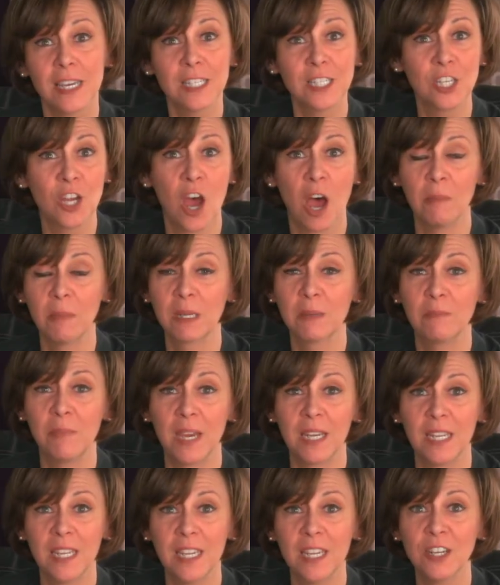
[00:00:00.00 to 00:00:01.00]
Atomic
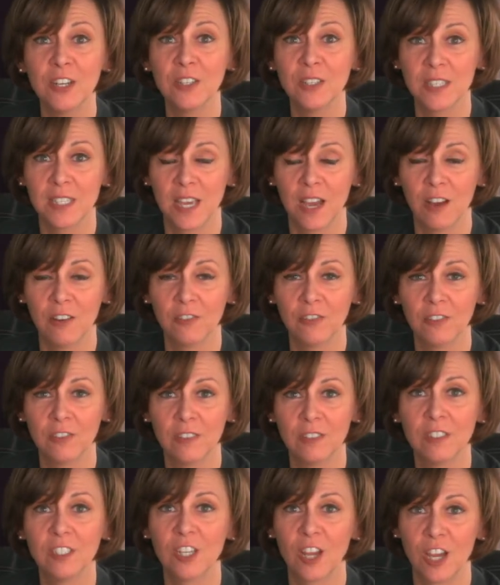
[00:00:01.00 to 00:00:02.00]
Betty herself,
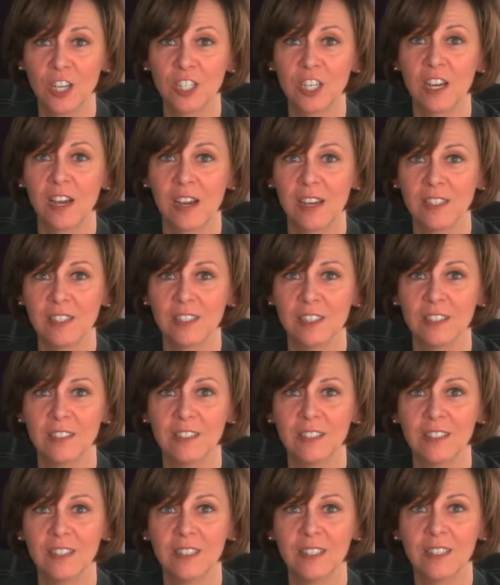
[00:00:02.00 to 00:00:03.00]
Tajja Isen.
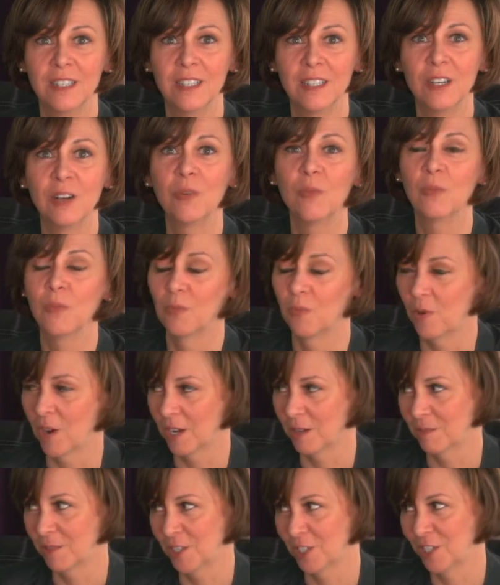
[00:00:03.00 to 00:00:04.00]

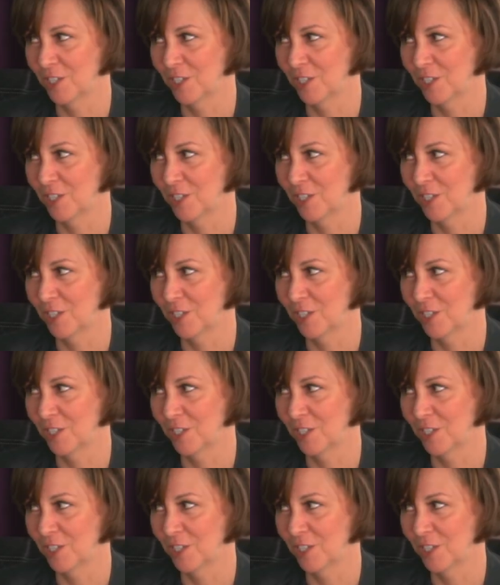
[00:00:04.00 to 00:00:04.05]
Welcome to the